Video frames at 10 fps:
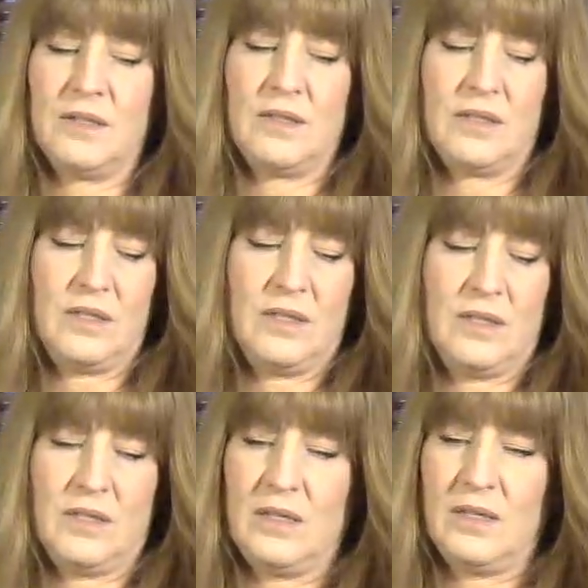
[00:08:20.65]

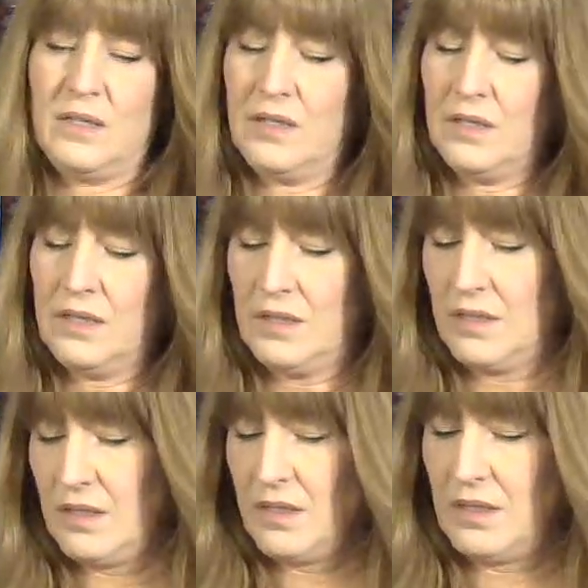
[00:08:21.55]

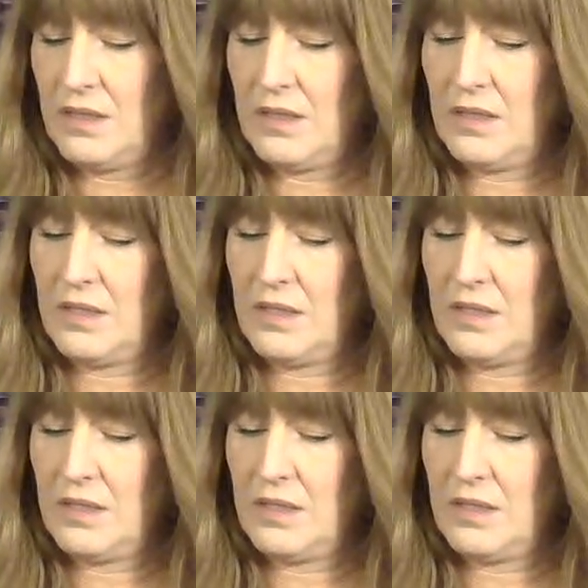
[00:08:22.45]
No one is speaking in this clip.